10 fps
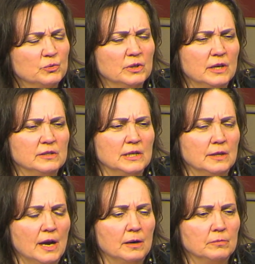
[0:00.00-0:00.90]
realizing
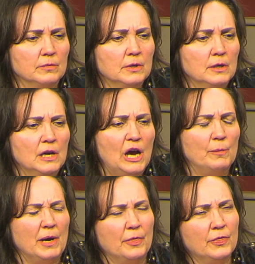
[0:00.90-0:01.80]
that how
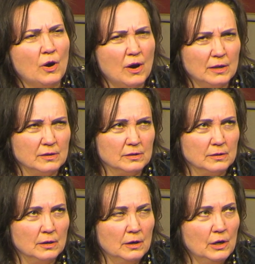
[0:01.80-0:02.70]
my thoughts
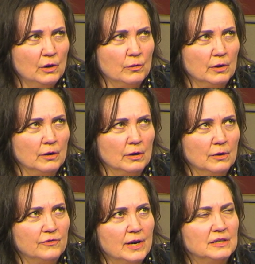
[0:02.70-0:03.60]
were
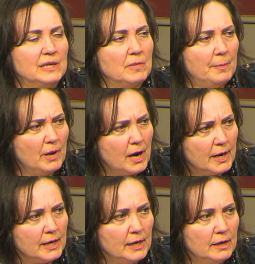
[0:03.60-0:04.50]
affecting my
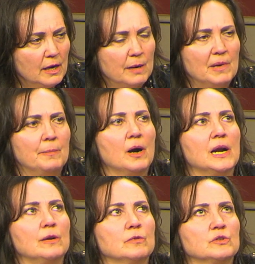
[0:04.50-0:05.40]
body, and my
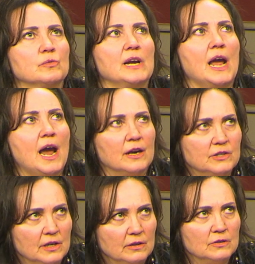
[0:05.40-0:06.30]
body was
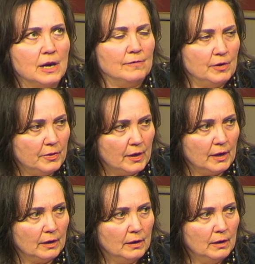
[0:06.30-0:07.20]
reacting to everything,
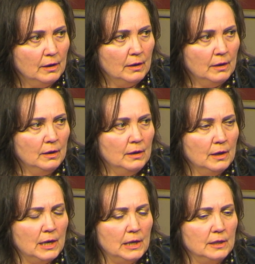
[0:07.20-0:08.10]

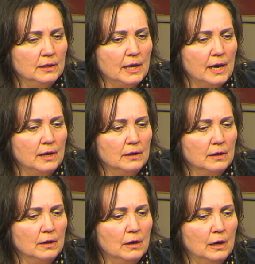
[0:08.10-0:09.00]
and that
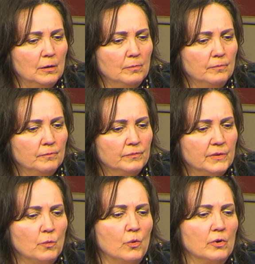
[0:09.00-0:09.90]
the
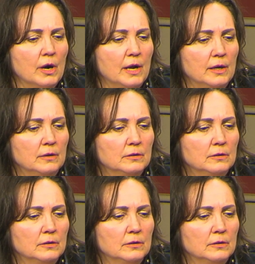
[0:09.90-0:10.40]
more I